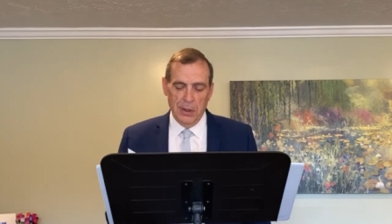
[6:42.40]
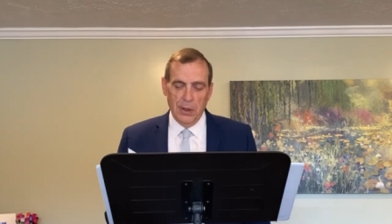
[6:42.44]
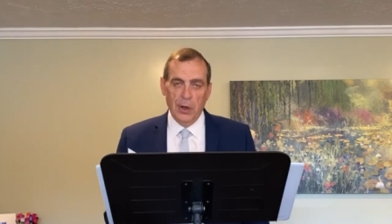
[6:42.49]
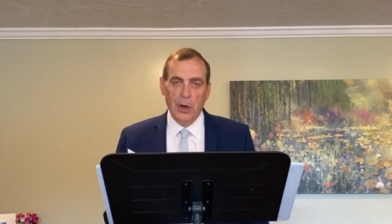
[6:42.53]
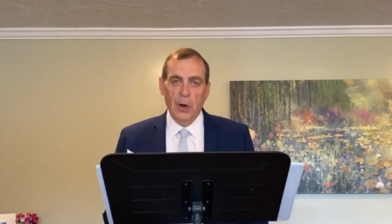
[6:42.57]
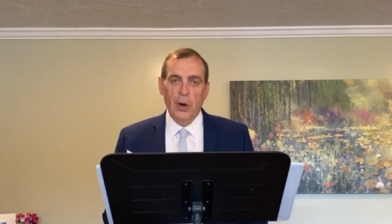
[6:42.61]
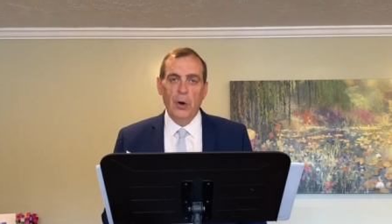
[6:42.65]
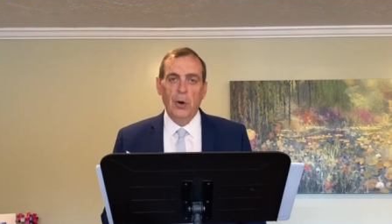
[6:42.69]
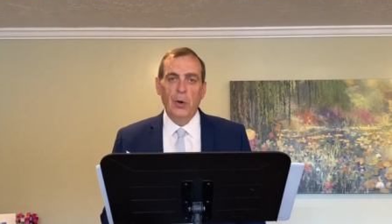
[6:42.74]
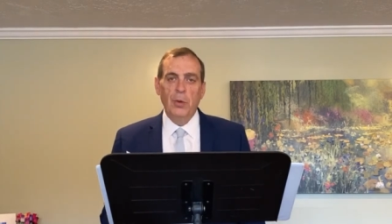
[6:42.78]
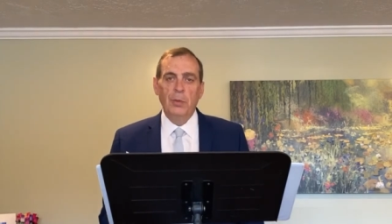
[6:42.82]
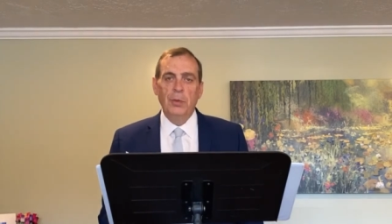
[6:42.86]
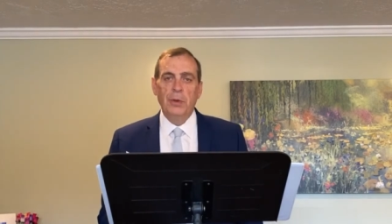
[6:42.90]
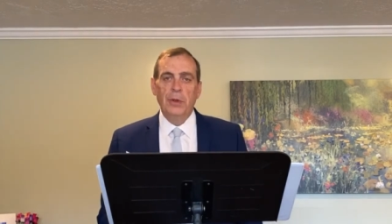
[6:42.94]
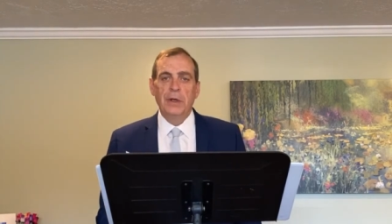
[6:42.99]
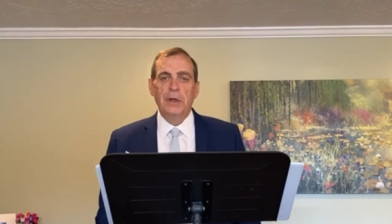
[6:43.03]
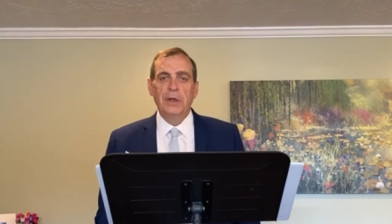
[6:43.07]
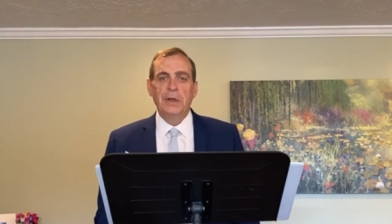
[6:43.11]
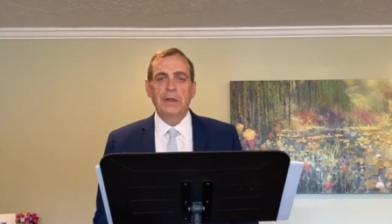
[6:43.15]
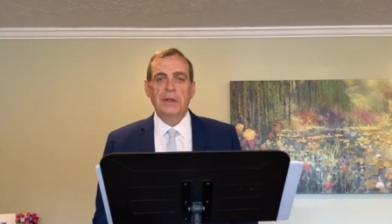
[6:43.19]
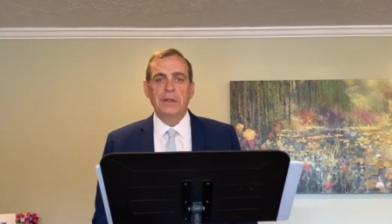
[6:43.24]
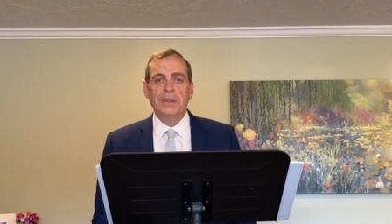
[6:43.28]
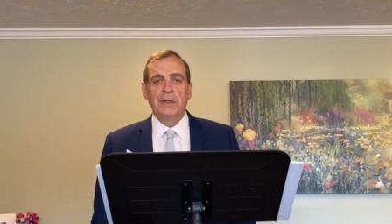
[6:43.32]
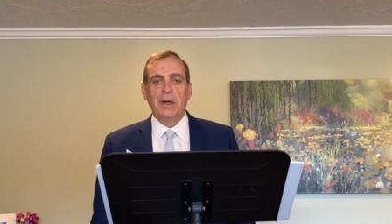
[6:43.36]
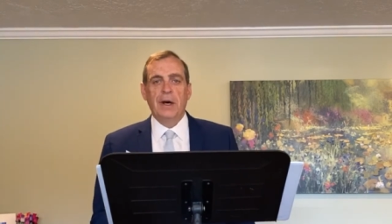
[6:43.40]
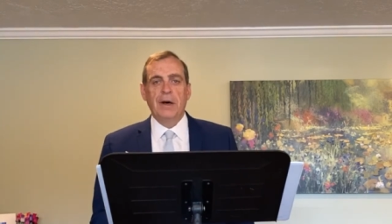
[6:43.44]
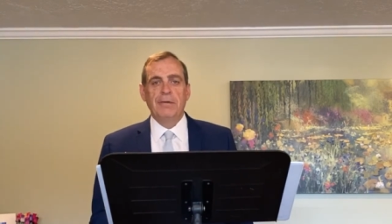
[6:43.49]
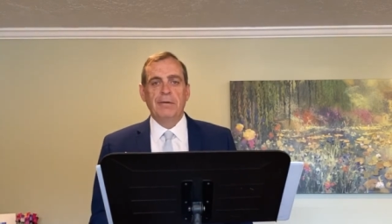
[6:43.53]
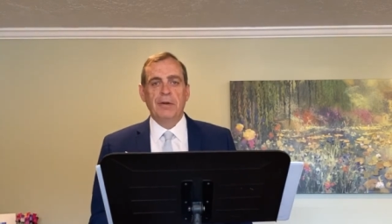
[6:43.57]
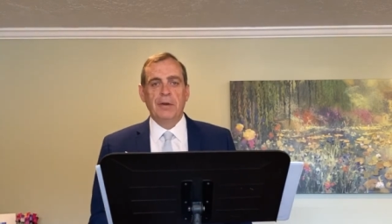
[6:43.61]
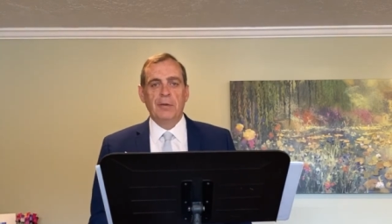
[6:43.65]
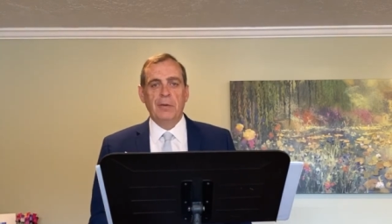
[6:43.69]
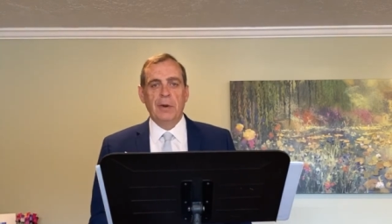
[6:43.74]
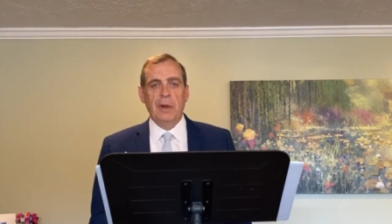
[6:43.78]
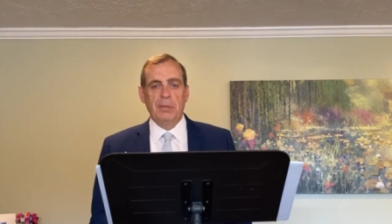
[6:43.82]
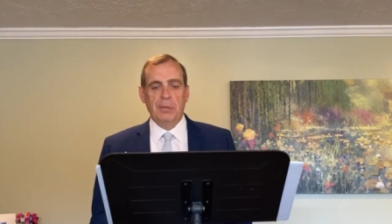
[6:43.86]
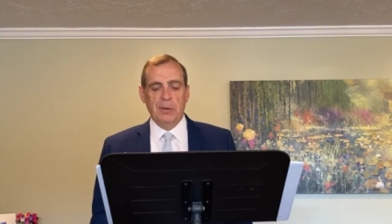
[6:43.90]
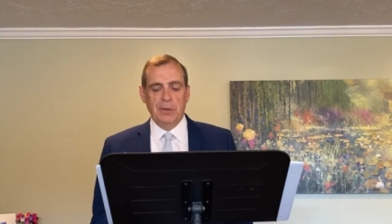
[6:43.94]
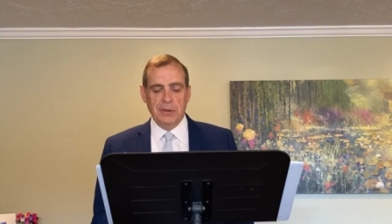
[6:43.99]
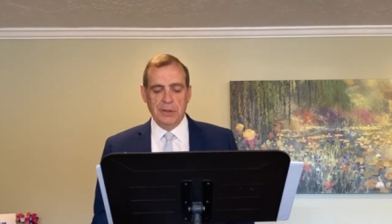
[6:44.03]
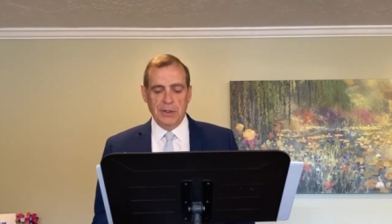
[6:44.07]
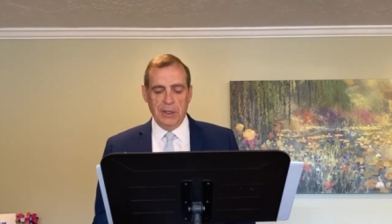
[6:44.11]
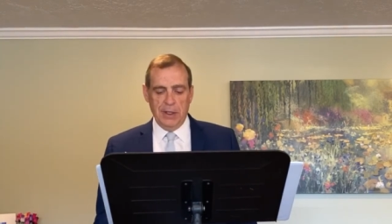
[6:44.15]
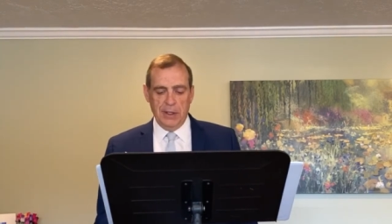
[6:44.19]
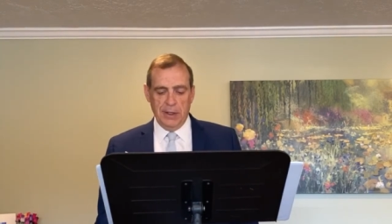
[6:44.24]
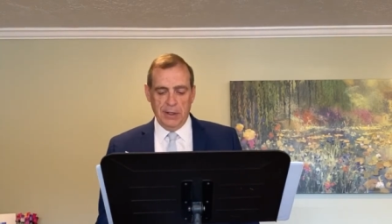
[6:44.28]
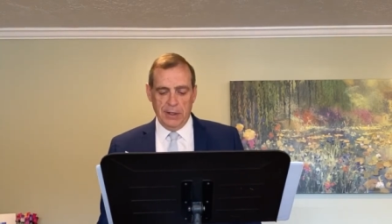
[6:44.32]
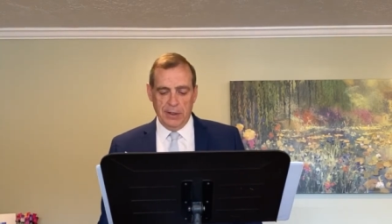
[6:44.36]
Hope is often
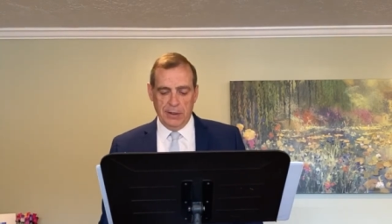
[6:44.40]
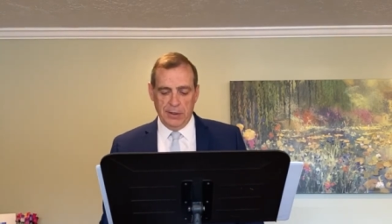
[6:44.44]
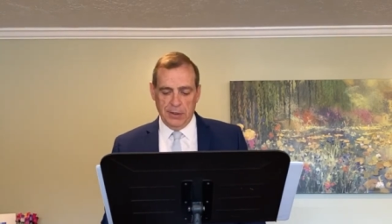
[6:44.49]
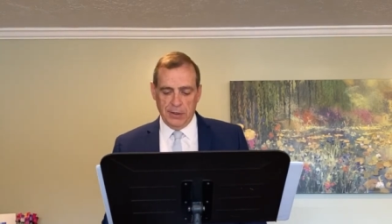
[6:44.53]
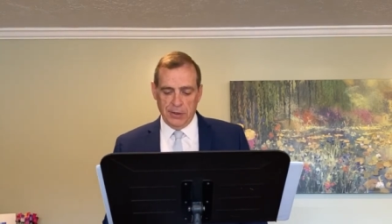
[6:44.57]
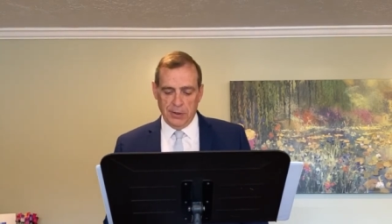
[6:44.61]
represented in the